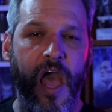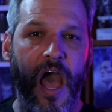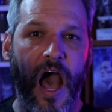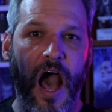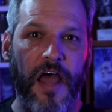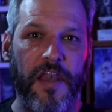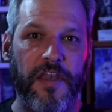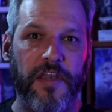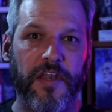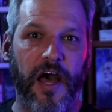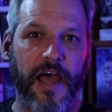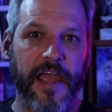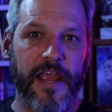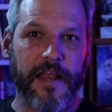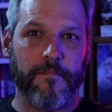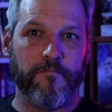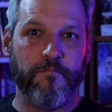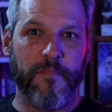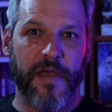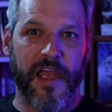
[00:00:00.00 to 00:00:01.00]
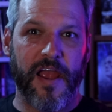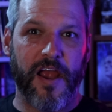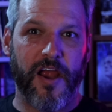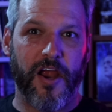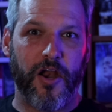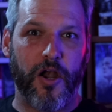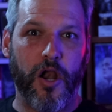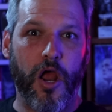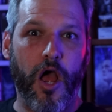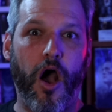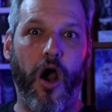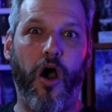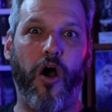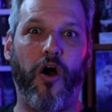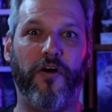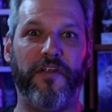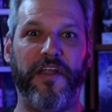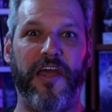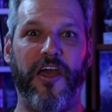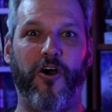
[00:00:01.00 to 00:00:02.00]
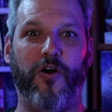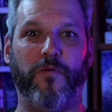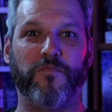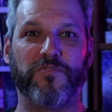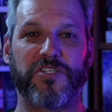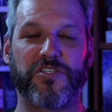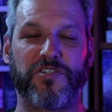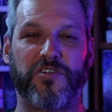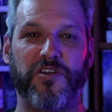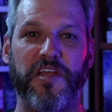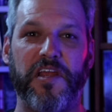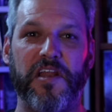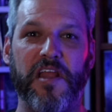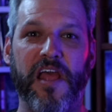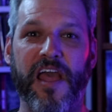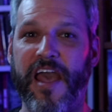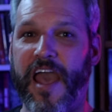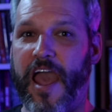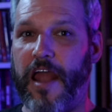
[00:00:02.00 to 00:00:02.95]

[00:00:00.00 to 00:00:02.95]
A Nightmare on Elm Street.